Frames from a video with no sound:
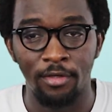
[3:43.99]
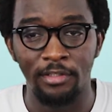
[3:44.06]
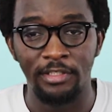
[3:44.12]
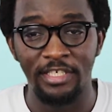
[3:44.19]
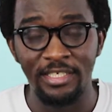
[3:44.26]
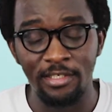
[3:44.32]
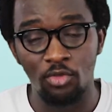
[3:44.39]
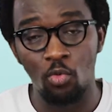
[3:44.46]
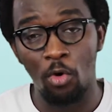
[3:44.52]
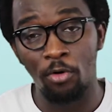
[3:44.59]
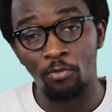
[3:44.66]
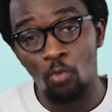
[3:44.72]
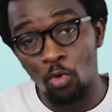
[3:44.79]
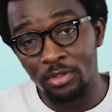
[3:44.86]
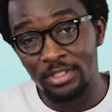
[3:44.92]
This is
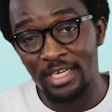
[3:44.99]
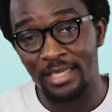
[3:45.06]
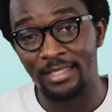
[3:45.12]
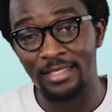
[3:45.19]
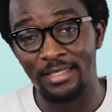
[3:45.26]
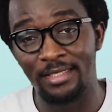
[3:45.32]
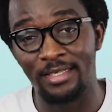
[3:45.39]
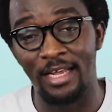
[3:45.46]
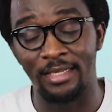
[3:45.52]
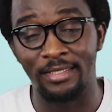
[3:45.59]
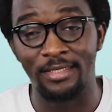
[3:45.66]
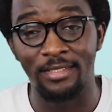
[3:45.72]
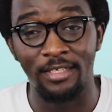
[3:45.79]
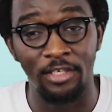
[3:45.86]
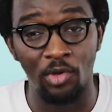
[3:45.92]
one tactic
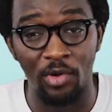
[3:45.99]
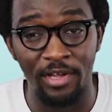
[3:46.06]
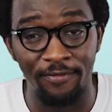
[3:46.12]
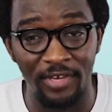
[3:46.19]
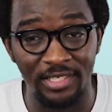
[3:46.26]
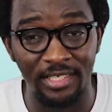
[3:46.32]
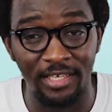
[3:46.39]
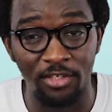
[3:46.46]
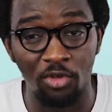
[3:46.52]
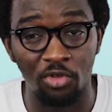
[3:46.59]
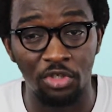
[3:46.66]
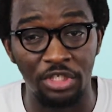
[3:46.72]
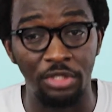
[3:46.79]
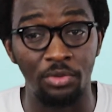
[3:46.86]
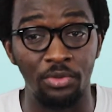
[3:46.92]
that
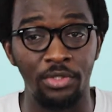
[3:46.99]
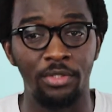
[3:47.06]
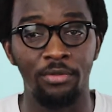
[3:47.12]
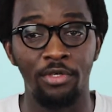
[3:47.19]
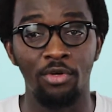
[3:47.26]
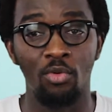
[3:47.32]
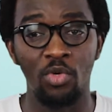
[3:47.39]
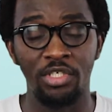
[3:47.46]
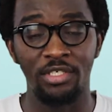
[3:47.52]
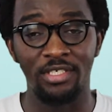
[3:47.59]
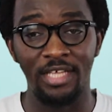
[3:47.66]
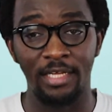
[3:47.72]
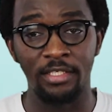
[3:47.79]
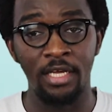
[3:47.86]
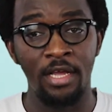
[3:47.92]
investigators use, which is
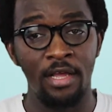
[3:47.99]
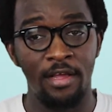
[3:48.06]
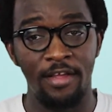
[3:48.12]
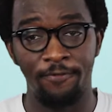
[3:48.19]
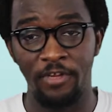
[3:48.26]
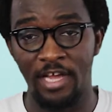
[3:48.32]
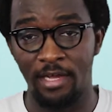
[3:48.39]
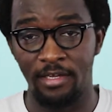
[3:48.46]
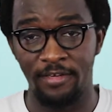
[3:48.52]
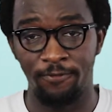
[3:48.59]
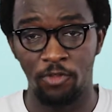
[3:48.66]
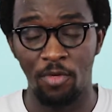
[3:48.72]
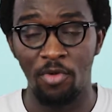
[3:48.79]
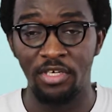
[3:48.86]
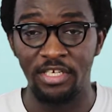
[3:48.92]
that if
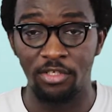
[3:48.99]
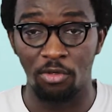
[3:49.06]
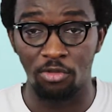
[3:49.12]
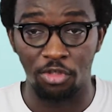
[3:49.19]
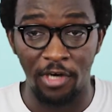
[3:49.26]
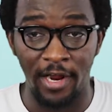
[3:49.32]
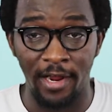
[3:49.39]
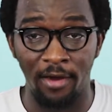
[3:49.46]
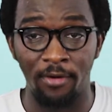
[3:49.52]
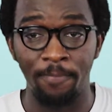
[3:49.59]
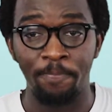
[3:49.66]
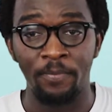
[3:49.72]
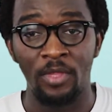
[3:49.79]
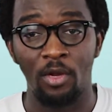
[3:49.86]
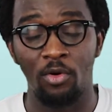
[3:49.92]
somebody is on trial
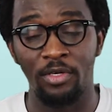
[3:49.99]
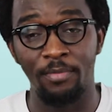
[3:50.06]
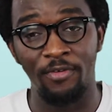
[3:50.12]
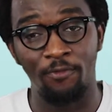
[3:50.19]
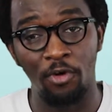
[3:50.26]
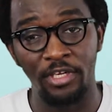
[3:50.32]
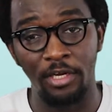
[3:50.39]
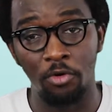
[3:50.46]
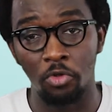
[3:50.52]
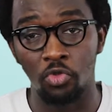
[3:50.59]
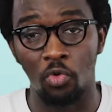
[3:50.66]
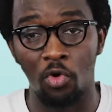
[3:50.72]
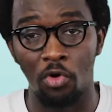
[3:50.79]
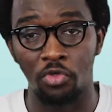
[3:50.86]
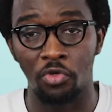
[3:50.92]
or before they go to
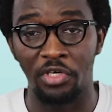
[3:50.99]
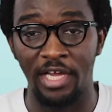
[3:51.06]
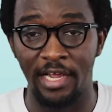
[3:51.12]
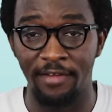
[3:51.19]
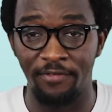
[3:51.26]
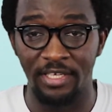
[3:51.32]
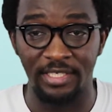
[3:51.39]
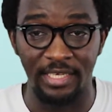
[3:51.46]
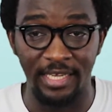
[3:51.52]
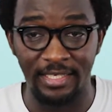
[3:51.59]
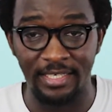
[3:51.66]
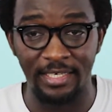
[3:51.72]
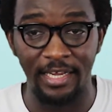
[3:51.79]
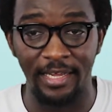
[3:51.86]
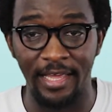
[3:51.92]
court or they are
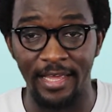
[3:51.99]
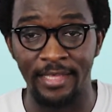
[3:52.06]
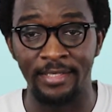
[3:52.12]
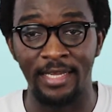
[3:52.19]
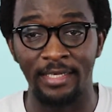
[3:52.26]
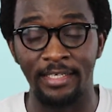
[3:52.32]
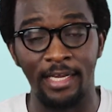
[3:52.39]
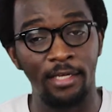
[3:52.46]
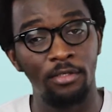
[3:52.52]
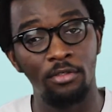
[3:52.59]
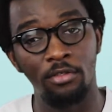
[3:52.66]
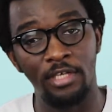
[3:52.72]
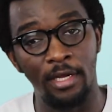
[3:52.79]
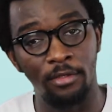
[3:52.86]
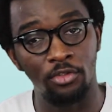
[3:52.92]
investigating a case and
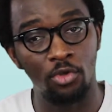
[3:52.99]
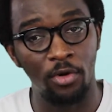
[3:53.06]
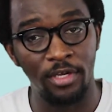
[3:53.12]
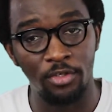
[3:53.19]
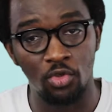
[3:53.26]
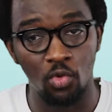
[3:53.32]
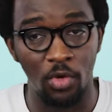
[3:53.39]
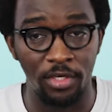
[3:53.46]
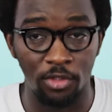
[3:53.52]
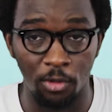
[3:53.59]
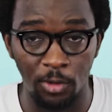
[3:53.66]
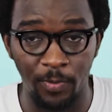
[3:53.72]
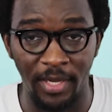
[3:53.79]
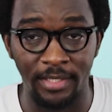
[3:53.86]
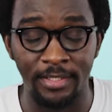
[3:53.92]
they are talking to a
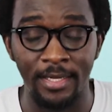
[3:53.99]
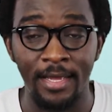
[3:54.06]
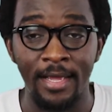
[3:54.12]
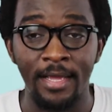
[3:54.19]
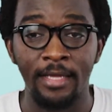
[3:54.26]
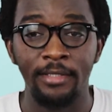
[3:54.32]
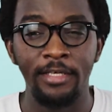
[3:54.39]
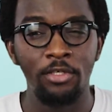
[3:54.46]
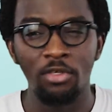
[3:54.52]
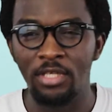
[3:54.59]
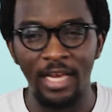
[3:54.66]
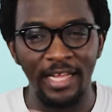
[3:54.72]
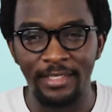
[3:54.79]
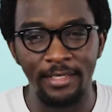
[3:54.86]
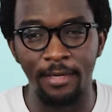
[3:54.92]
suspect, they just
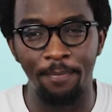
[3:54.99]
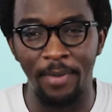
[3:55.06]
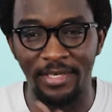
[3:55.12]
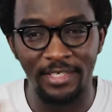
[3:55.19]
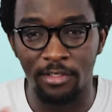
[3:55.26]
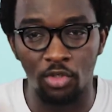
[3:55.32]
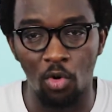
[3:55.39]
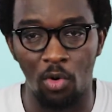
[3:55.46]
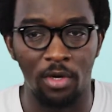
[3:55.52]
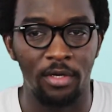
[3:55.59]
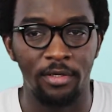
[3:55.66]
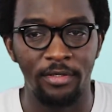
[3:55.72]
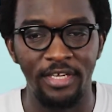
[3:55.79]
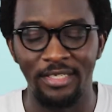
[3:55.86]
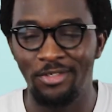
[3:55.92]
let the person
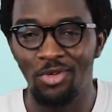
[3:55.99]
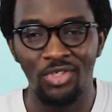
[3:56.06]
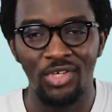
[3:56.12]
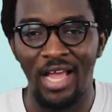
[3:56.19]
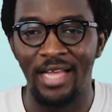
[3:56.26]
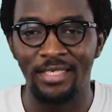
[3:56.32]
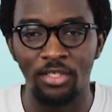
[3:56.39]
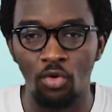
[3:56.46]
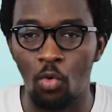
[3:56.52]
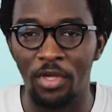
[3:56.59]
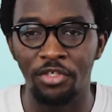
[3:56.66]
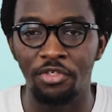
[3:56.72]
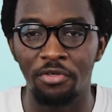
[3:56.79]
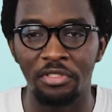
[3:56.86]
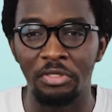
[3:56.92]
talk. They just ask
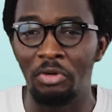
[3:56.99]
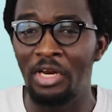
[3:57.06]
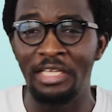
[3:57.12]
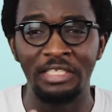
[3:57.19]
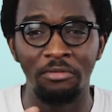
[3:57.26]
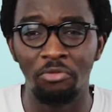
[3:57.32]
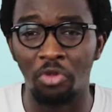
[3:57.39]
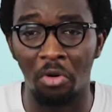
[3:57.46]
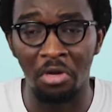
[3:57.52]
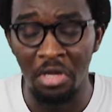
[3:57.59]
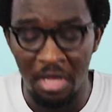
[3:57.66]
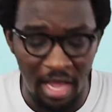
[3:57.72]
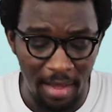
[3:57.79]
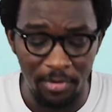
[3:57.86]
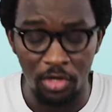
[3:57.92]
questions, you let him talk.
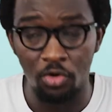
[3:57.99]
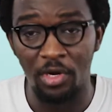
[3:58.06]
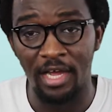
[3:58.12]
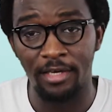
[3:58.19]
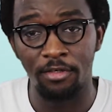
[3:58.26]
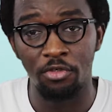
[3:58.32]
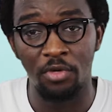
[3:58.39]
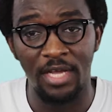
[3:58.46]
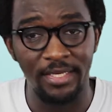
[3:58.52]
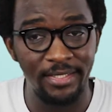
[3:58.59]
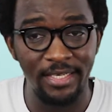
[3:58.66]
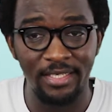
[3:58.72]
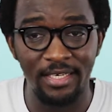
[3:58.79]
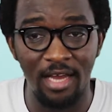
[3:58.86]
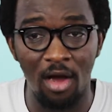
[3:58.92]
You can
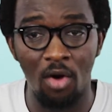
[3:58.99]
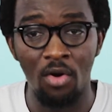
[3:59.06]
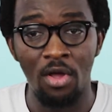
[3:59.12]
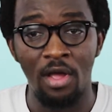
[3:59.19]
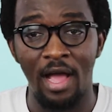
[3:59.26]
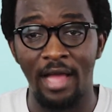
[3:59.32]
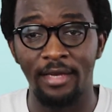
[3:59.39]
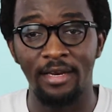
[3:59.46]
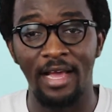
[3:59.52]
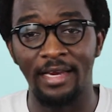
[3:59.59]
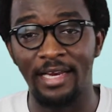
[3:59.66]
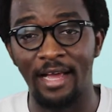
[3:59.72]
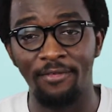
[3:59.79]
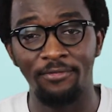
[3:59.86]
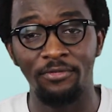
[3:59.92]
sit now and
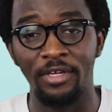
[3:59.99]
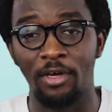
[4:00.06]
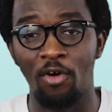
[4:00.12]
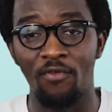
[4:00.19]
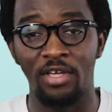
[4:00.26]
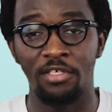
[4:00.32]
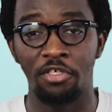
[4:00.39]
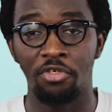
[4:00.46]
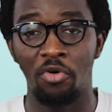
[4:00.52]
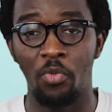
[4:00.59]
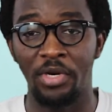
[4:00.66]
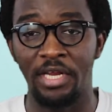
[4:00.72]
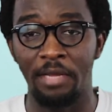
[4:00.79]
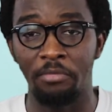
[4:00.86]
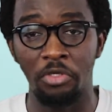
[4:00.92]
have a conversation
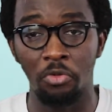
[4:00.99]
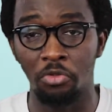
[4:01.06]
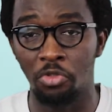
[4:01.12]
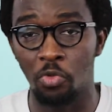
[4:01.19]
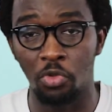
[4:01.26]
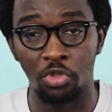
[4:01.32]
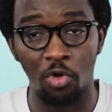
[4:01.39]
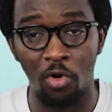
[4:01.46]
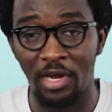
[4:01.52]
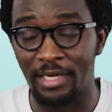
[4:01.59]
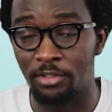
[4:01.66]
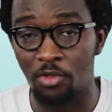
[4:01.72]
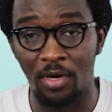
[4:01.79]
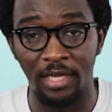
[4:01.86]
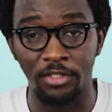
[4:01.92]
with them. You will talk and
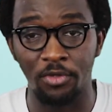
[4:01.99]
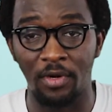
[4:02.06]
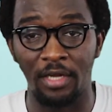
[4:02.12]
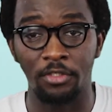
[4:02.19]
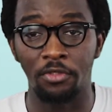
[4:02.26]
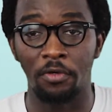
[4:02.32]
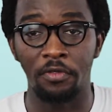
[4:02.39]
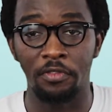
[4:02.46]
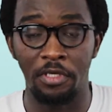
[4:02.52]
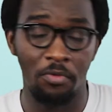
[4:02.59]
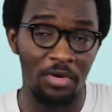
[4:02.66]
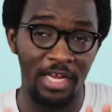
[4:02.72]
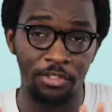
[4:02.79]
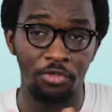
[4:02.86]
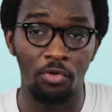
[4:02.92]
talk. They will
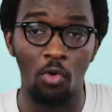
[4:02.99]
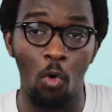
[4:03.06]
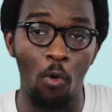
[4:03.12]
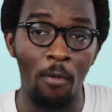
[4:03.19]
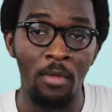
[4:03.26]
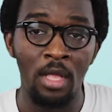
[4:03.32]
let you go,